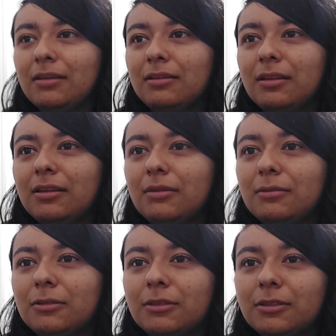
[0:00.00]
the
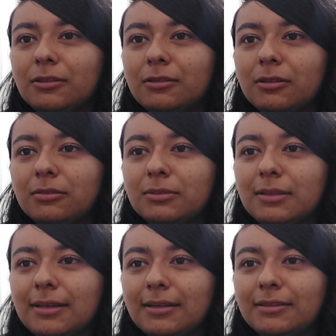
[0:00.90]
Devil Hunter Club's
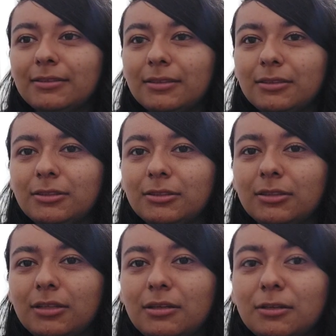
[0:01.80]
lies are just
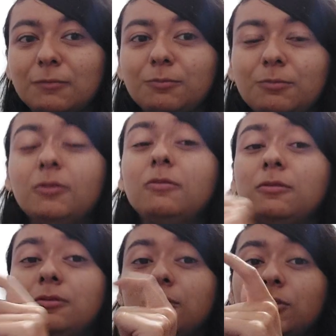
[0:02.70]
gonna poof,
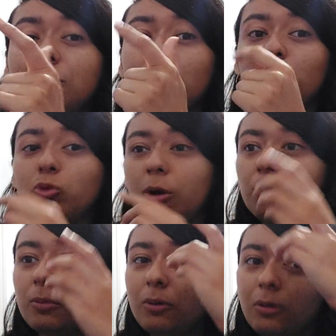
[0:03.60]

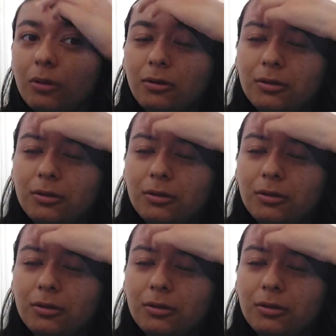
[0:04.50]
crumble.